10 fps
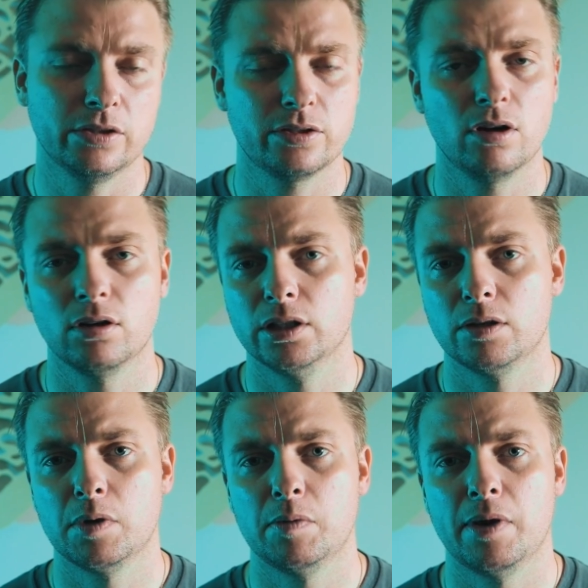Let's talk a
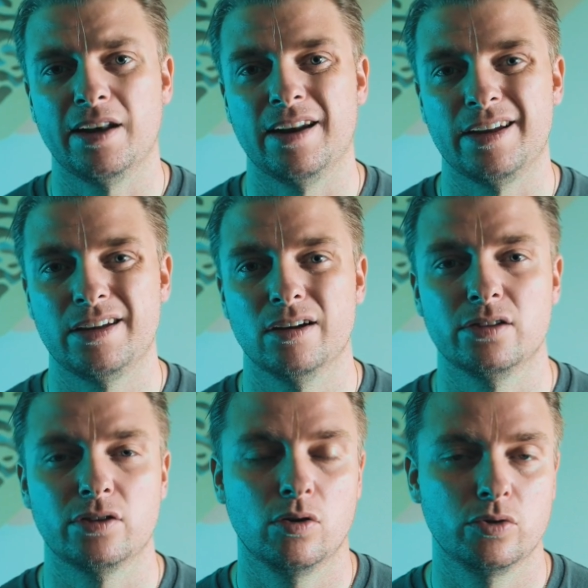little bit about
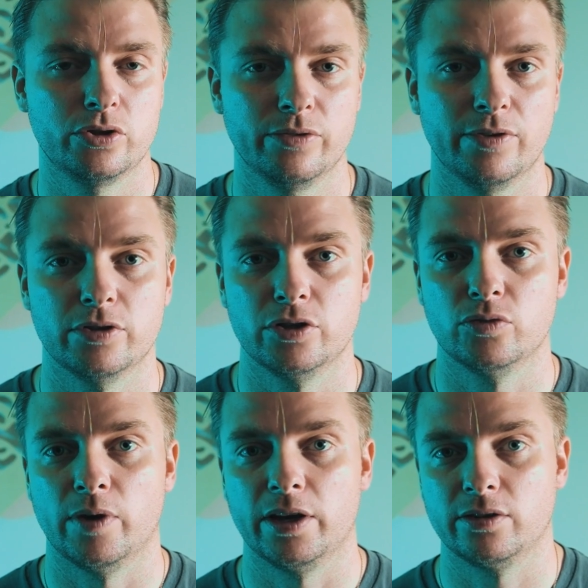Nikon's culture
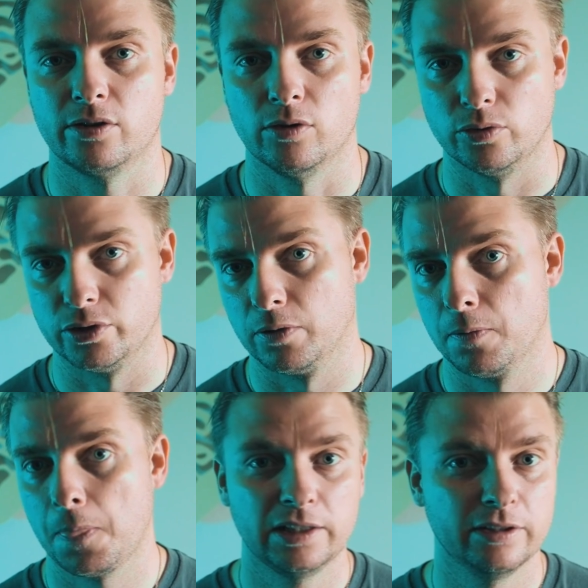versus Red's culture.
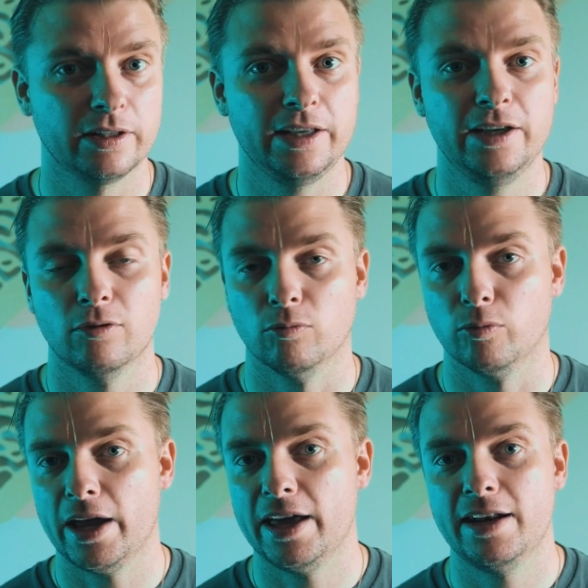Clearly,
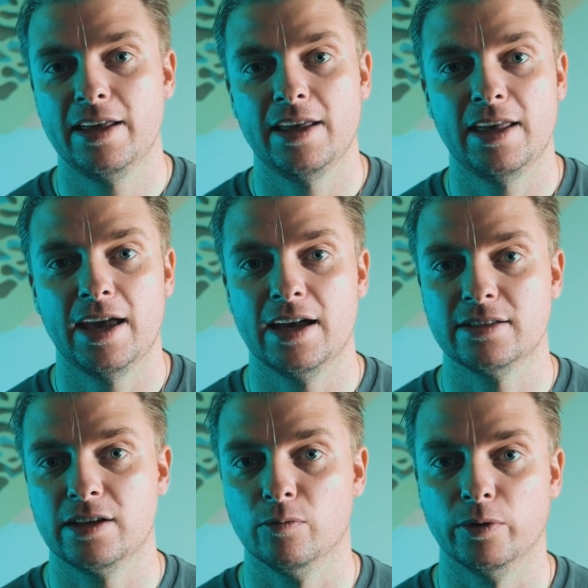Red
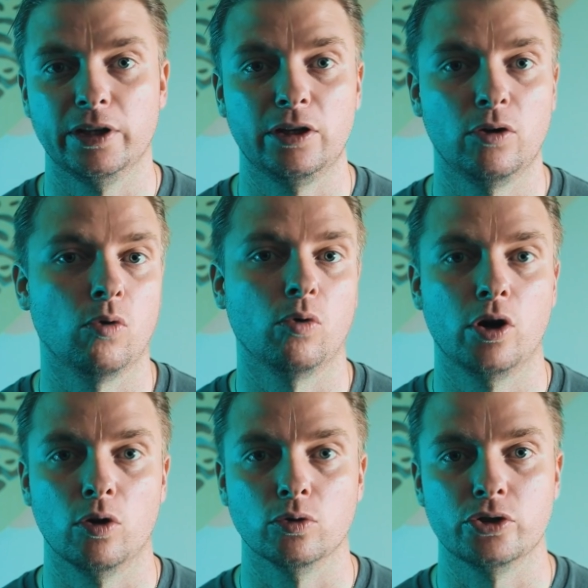has a really cool
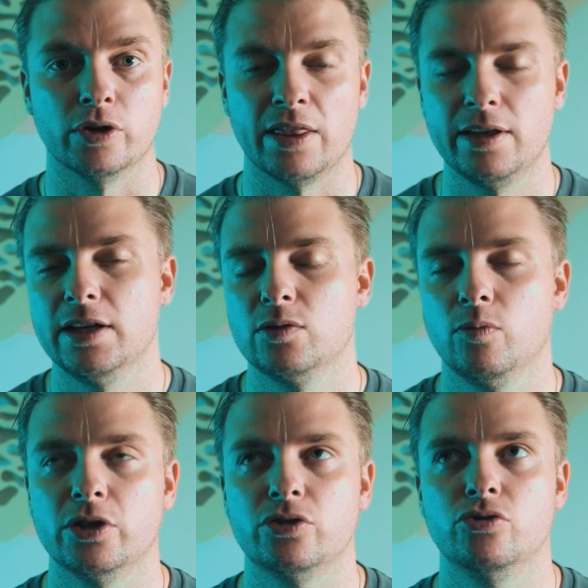culture. I think it's
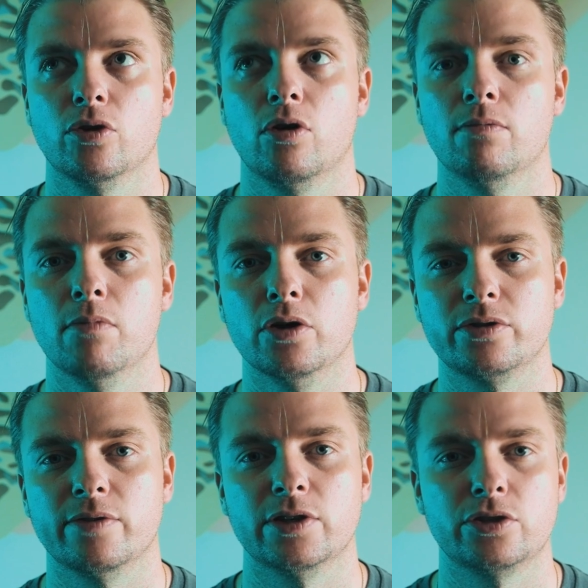what's drawn
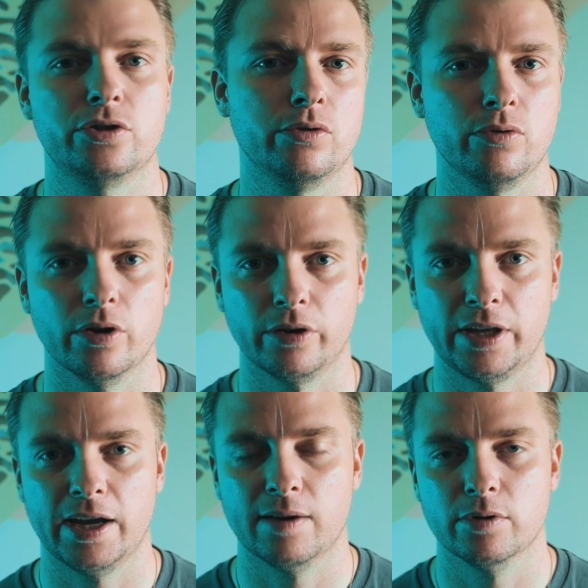most of us to their
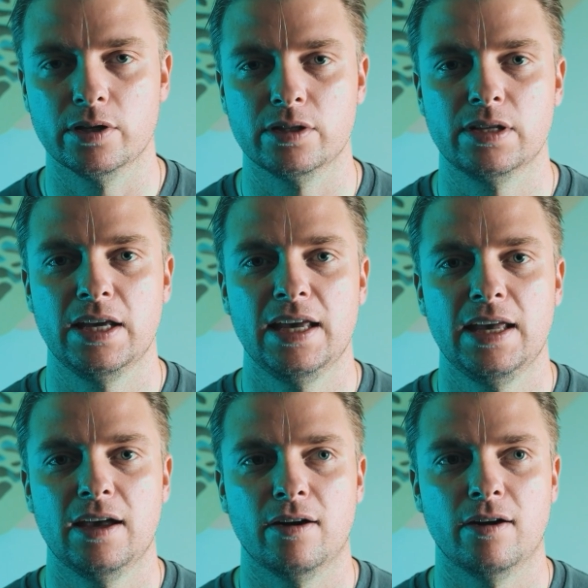cameras.
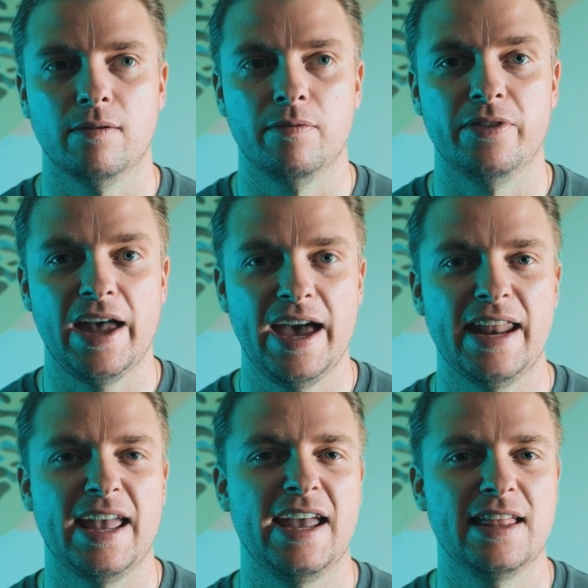
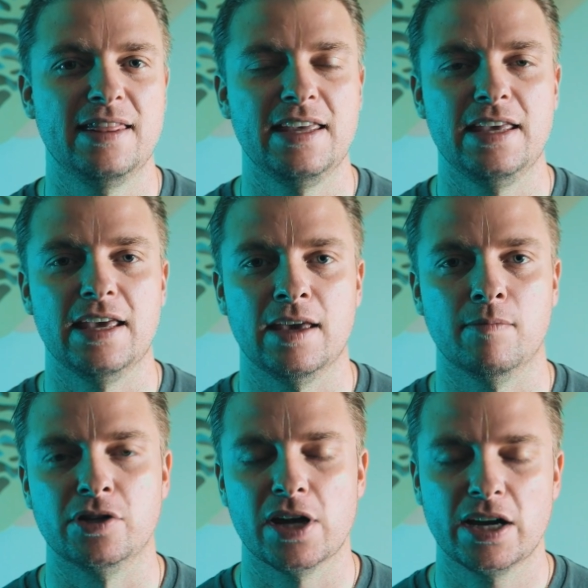That and the
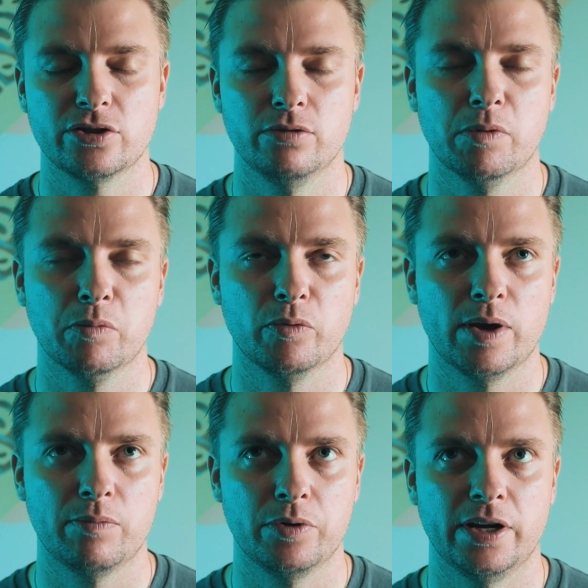image. I actually remember
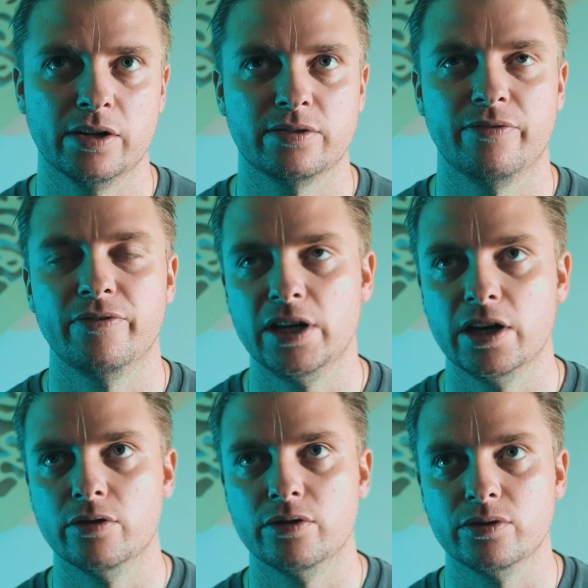Red putting out some
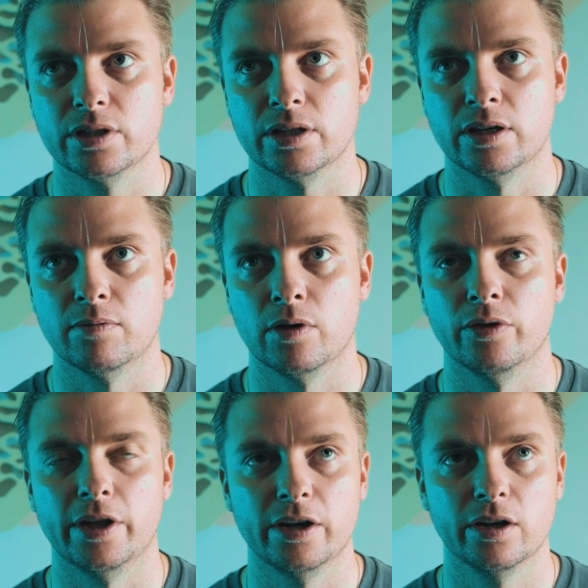videos
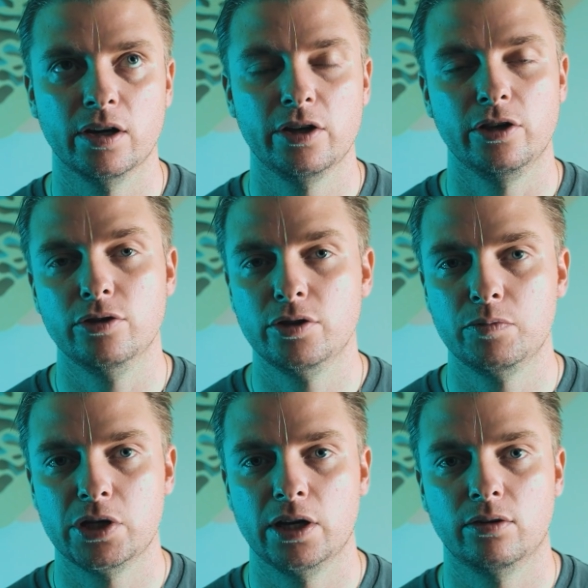on their
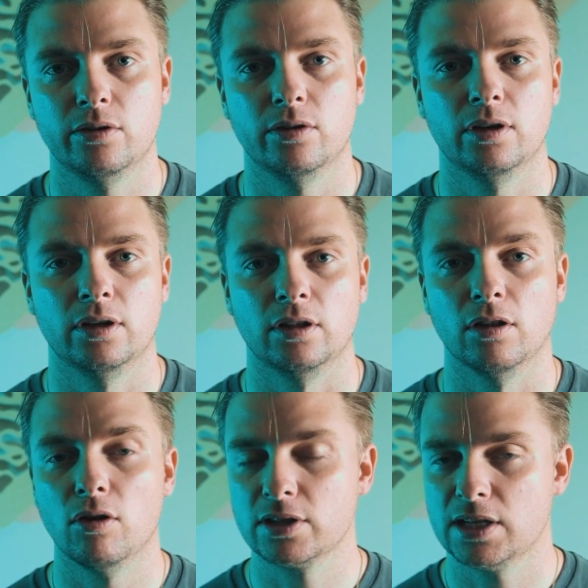YouTube channel a
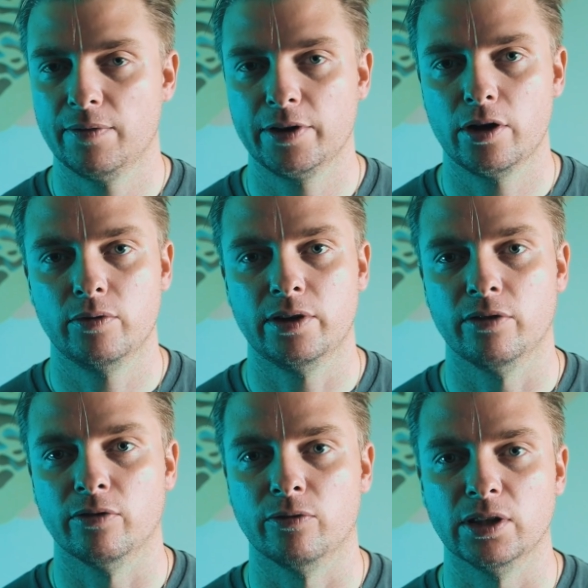long time ago when they
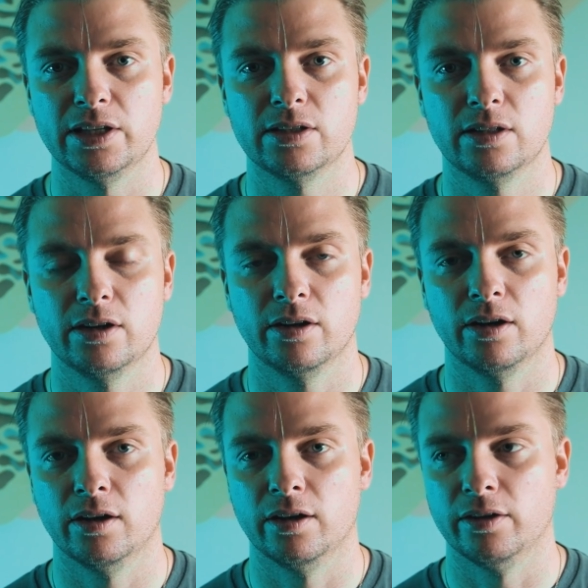were releasing
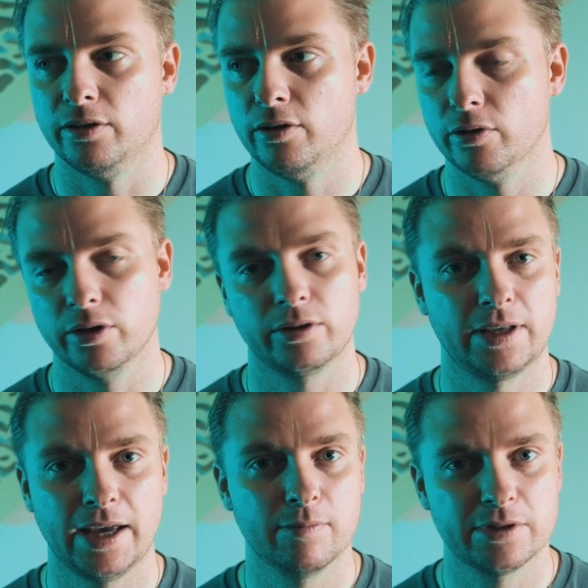their newer
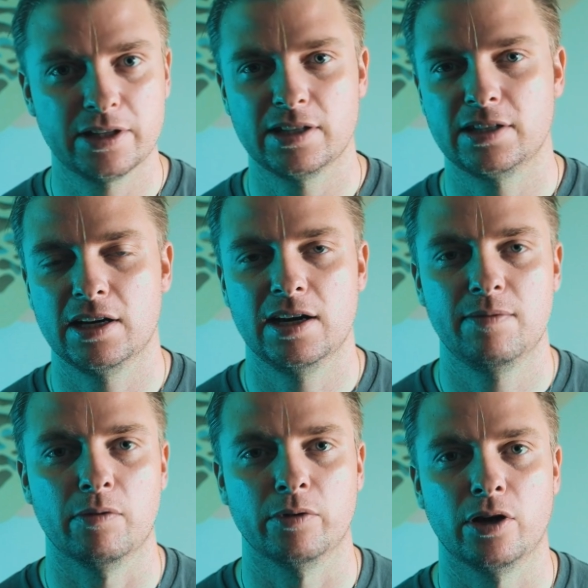cameras at the
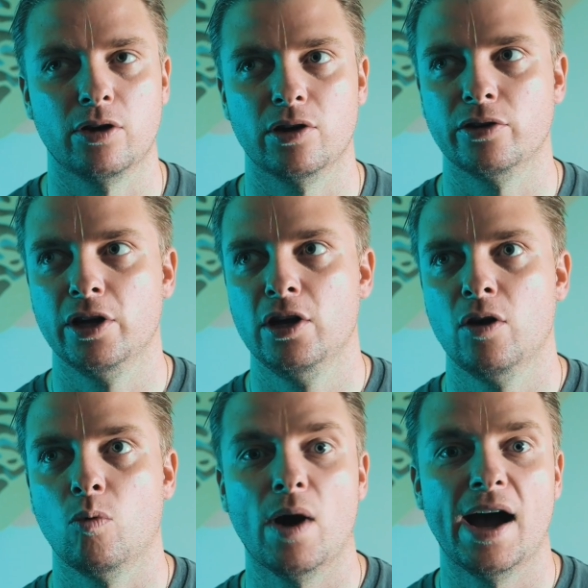time that were called
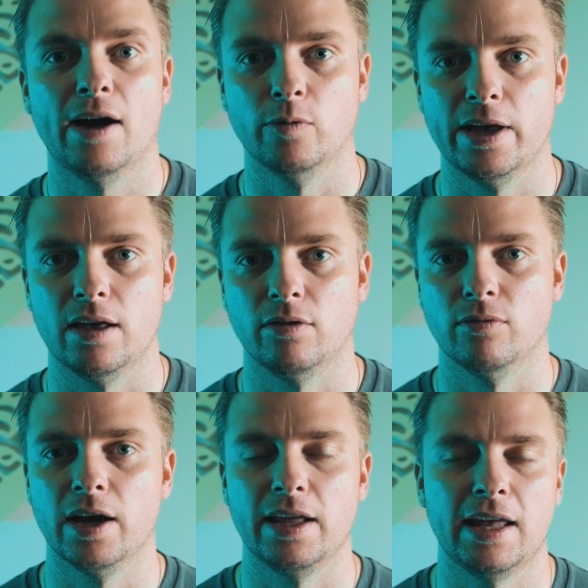Why Red,
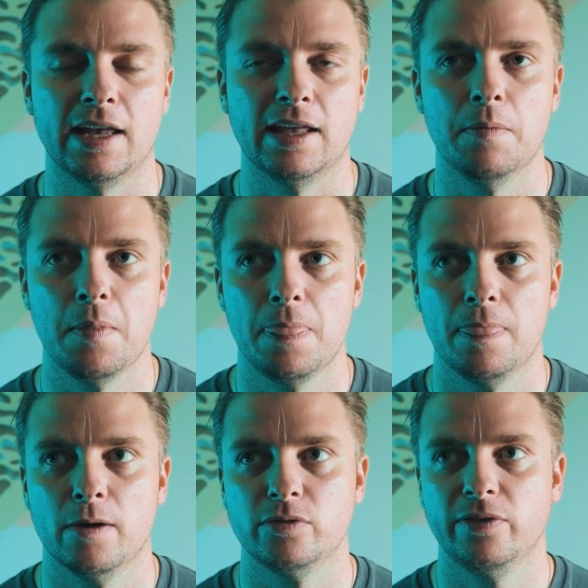right? And
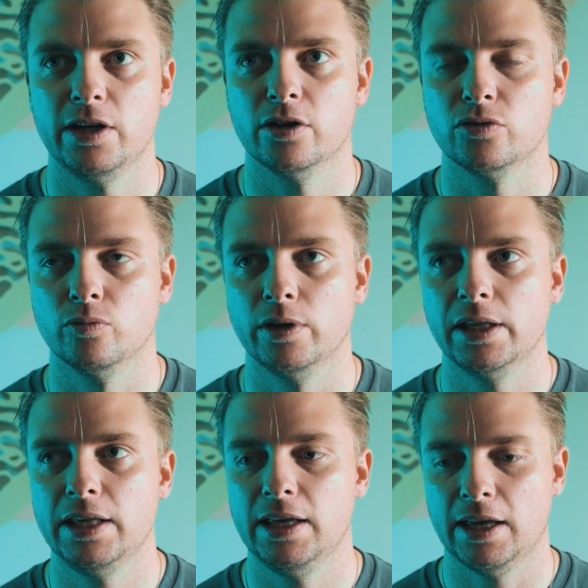those videos
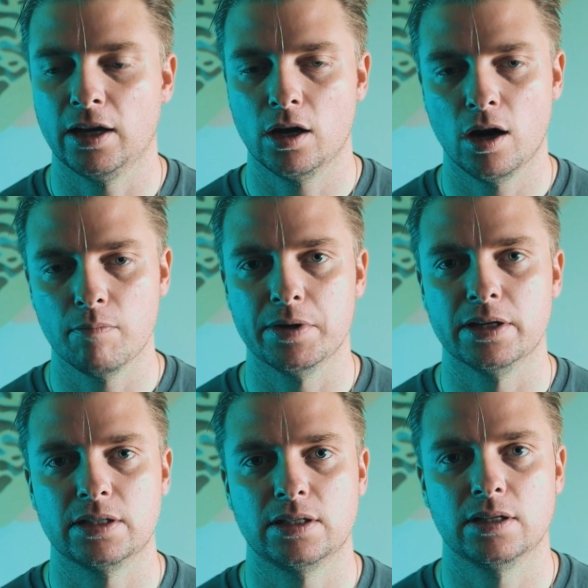really
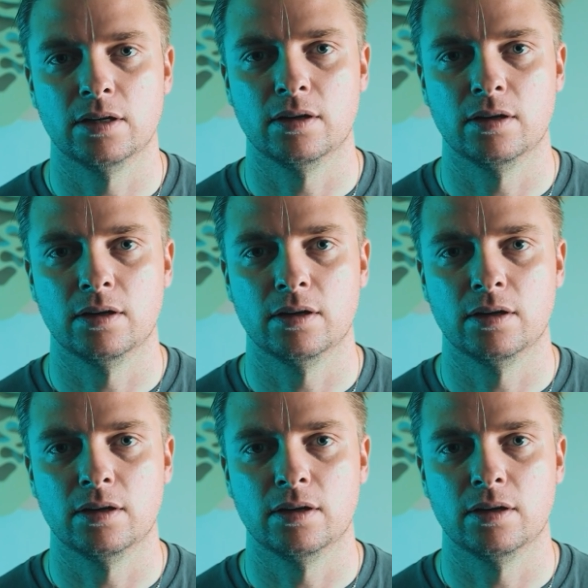encompassed,